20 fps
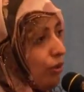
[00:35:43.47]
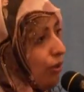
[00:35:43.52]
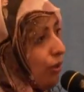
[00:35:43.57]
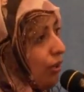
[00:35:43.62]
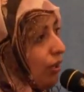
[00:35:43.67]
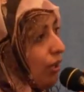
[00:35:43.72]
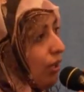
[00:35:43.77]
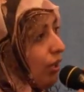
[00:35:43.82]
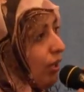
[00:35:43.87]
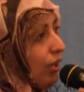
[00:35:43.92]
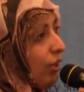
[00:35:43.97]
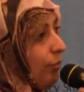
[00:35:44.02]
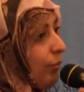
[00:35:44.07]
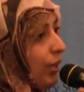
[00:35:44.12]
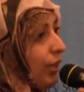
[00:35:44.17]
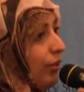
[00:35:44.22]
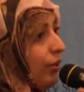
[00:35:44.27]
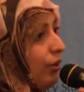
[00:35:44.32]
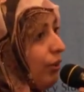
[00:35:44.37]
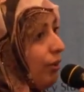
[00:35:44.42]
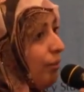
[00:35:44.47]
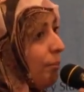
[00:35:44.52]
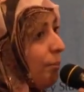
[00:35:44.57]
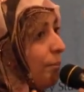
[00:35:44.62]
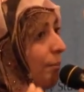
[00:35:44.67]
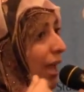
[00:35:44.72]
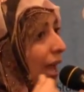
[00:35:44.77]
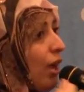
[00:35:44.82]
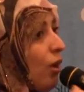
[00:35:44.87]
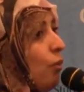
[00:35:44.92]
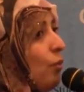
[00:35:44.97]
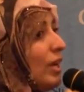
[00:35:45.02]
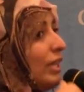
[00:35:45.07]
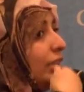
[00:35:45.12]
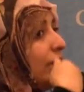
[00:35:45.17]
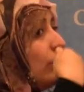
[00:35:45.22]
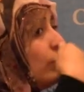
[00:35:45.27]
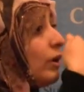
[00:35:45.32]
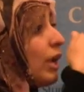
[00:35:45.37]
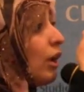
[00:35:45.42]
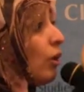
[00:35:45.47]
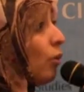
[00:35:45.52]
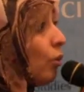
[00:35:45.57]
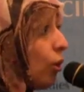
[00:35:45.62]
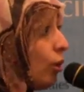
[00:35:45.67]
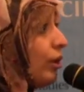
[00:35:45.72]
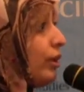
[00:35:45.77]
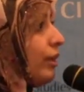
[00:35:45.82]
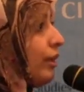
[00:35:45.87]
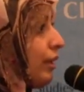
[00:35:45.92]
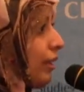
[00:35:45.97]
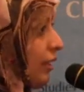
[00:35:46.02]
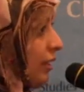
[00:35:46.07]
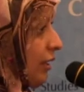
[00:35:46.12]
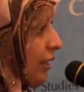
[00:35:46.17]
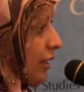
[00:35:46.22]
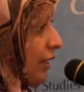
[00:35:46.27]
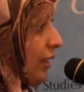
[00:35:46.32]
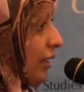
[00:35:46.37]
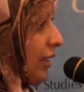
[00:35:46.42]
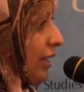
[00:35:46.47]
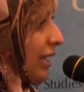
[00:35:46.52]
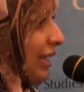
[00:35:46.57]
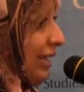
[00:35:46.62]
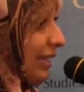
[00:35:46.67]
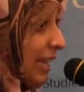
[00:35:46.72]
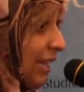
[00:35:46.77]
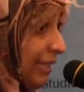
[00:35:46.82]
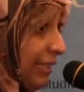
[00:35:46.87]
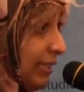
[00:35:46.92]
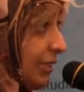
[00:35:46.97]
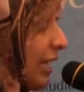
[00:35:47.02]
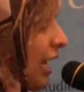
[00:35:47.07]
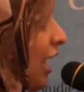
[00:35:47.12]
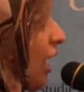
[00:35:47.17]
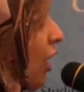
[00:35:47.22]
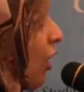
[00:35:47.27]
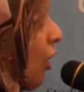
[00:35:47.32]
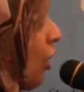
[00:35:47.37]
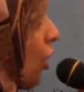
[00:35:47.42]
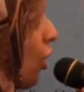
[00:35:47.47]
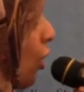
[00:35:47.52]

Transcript: Now, the role of the new society. What is the